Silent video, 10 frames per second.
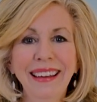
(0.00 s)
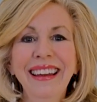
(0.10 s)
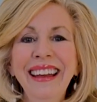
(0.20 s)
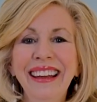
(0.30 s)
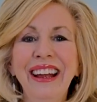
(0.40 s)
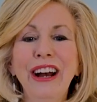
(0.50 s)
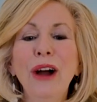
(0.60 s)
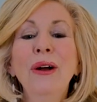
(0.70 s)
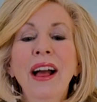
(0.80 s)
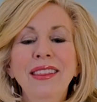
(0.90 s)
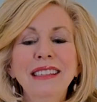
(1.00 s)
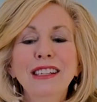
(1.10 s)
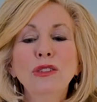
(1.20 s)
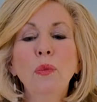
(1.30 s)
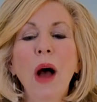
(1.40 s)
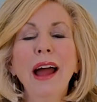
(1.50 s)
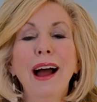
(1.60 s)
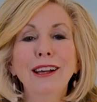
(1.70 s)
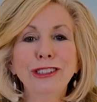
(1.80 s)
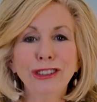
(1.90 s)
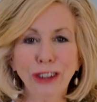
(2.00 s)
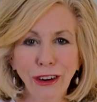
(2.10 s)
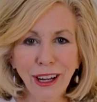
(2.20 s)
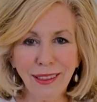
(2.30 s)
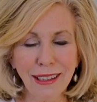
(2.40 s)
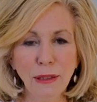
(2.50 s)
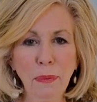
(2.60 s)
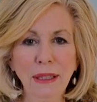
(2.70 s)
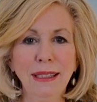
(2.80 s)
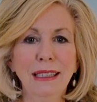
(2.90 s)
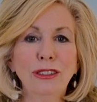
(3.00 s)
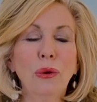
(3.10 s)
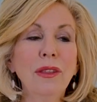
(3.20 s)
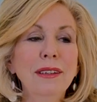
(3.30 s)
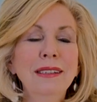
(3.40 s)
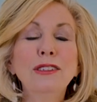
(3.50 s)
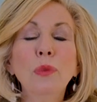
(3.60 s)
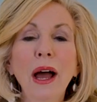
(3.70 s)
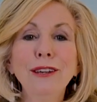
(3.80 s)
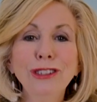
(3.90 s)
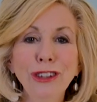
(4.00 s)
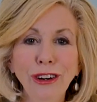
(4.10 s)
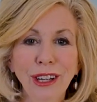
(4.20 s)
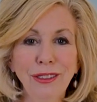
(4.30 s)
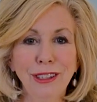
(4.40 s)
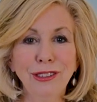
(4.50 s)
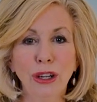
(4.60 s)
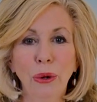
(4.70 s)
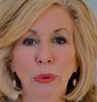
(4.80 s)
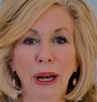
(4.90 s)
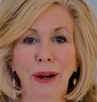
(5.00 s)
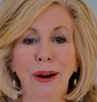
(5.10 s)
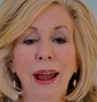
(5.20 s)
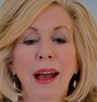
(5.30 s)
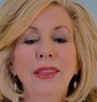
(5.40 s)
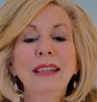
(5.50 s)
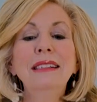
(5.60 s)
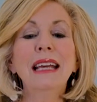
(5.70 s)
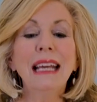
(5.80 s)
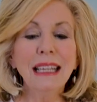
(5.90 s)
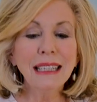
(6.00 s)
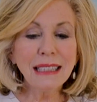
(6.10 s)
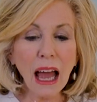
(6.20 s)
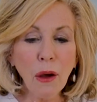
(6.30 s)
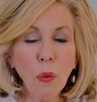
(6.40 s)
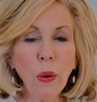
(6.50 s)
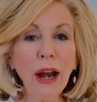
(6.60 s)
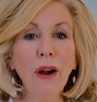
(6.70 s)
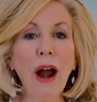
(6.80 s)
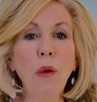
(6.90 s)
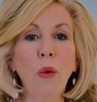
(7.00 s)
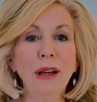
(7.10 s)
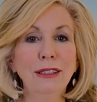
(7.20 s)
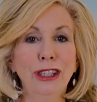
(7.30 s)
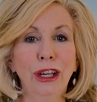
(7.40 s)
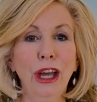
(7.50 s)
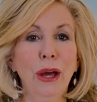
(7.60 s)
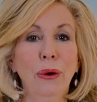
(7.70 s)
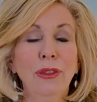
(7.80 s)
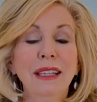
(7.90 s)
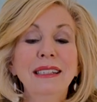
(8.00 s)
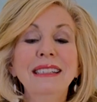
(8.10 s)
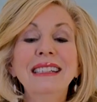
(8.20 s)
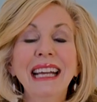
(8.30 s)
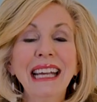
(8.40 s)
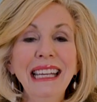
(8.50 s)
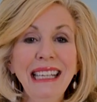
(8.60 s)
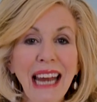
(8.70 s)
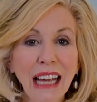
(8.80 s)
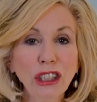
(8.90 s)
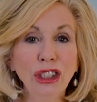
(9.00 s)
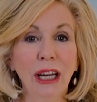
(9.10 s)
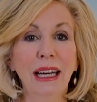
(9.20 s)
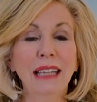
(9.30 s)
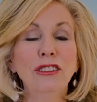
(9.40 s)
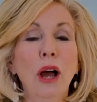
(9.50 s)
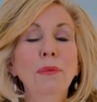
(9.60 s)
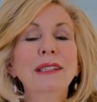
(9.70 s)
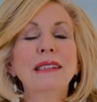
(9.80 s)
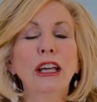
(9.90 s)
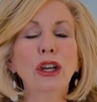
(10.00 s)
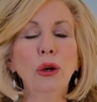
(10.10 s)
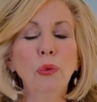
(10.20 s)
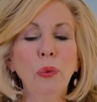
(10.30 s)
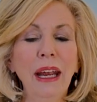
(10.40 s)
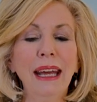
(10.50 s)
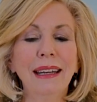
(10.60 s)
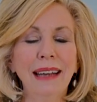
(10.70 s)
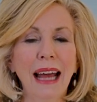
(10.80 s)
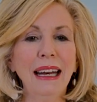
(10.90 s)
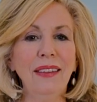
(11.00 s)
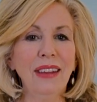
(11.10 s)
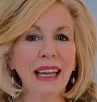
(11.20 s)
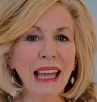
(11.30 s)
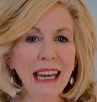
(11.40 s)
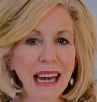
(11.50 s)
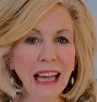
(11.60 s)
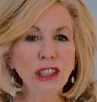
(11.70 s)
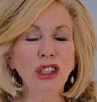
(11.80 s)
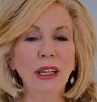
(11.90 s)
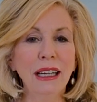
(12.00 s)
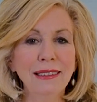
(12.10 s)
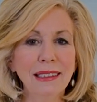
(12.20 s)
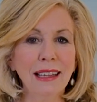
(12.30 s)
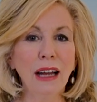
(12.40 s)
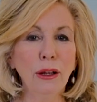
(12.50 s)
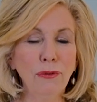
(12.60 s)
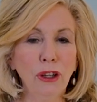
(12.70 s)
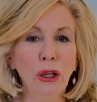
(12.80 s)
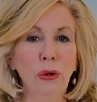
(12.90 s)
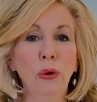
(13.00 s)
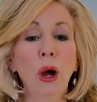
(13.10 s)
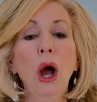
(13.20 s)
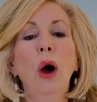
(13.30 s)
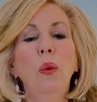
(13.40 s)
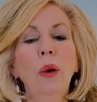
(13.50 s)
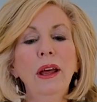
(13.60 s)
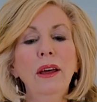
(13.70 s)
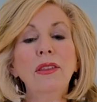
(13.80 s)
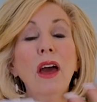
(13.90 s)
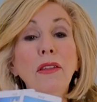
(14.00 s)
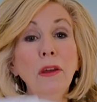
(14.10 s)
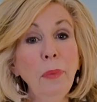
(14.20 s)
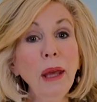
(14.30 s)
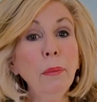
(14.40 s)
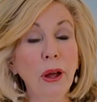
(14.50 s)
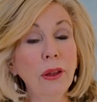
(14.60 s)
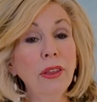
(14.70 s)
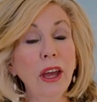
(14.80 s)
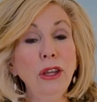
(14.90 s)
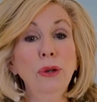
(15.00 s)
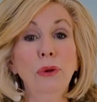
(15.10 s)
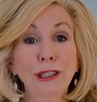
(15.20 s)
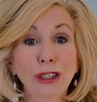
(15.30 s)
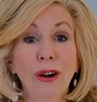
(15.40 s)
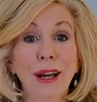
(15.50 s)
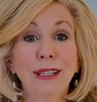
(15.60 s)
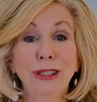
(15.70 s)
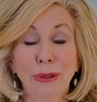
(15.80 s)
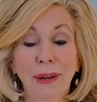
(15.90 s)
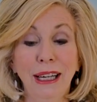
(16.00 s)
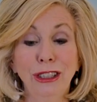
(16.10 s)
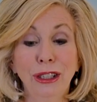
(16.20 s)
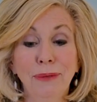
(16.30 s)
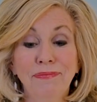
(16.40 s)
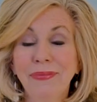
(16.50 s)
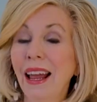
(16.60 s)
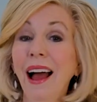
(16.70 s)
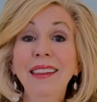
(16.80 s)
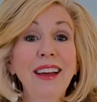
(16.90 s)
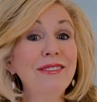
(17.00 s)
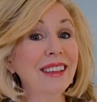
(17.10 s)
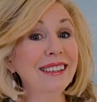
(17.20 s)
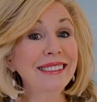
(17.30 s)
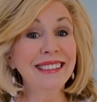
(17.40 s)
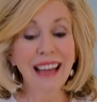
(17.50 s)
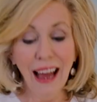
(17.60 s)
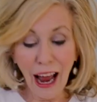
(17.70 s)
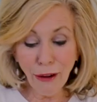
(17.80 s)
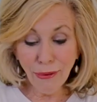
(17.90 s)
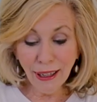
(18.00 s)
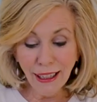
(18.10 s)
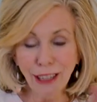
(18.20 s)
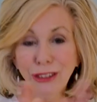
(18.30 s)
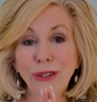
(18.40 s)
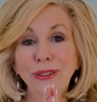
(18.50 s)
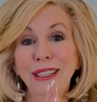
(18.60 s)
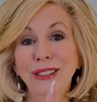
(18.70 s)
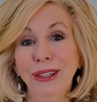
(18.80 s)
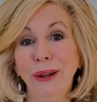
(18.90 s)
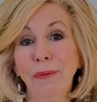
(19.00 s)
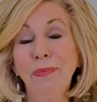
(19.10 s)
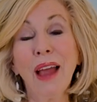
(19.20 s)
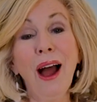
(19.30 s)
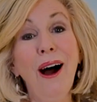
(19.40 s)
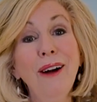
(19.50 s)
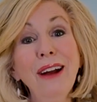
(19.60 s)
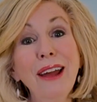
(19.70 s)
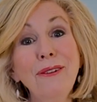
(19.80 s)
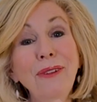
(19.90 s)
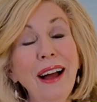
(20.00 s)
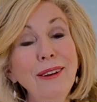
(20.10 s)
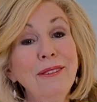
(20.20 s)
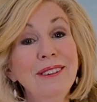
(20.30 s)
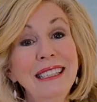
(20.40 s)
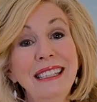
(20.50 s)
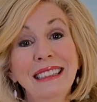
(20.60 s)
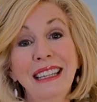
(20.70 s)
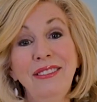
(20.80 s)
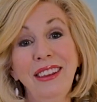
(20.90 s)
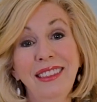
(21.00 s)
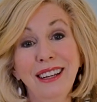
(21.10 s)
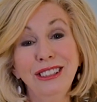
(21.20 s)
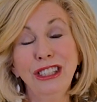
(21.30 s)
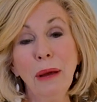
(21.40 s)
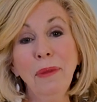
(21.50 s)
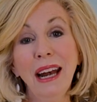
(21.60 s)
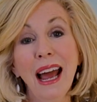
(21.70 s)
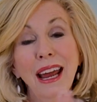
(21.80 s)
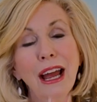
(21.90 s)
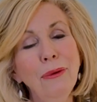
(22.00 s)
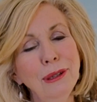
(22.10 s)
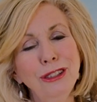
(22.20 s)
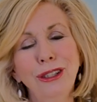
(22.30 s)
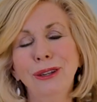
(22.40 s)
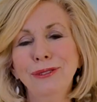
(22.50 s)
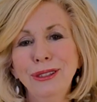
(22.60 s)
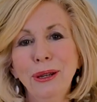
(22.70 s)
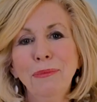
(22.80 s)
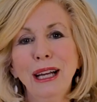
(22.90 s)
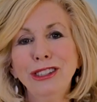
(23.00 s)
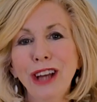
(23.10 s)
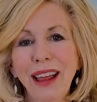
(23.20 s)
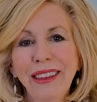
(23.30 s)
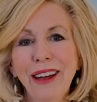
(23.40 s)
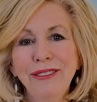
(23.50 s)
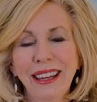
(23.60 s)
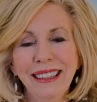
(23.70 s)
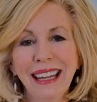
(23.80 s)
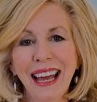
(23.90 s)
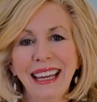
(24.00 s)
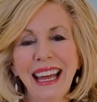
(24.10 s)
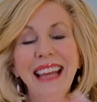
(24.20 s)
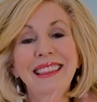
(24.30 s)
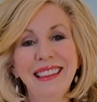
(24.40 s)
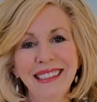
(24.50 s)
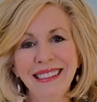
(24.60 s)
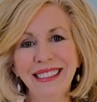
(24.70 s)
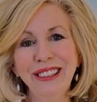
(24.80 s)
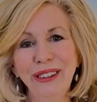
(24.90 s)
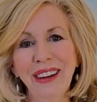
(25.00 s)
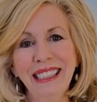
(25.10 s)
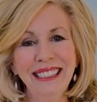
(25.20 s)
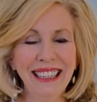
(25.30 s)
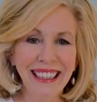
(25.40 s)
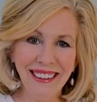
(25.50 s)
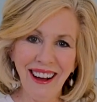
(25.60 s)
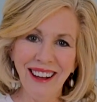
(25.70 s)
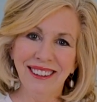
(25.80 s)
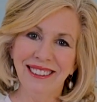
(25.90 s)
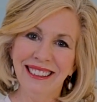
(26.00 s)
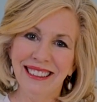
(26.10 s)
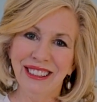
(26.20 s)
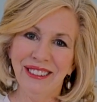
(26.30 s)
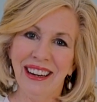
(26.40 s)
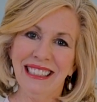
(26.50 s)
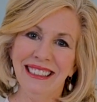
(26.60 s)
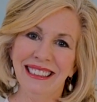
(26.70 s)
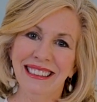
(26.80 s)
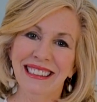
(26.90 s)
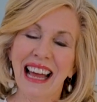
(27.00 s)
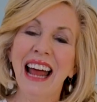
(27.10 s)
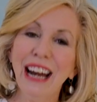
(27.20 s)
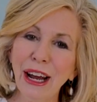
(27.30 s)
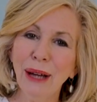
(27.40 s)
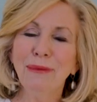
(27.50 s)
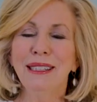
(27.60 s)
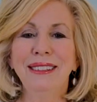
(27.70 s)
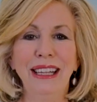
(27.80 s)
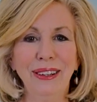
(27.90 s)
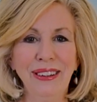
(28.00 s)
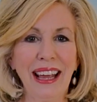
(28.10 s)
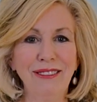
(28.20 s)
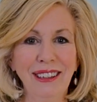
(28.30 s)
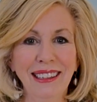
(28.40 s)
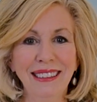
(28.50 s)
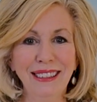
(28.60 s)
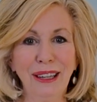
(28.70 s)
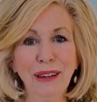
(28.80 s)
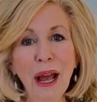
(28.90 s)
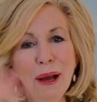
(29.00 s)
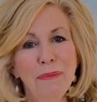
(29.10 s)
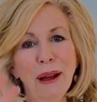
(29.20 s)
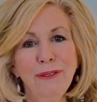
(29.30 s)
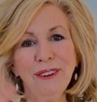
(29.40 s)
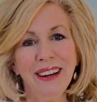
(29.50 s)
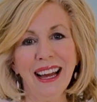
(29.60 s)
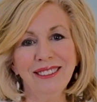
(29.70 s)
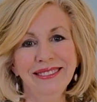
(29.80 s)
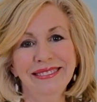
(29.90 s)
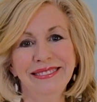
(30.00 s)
You know, this is why I started this business, or this is why I started this career. This is where I want to go. This is the connection. It's almost like you're reigniting the connection inside of you with the people that you are trying to reach. I love this. I really and truly do. All right. Well, I'm going to leave it there, Gemini. I wish you so much love and light in this situation and all your situations. And I hope to see you again really soon. Bye for now.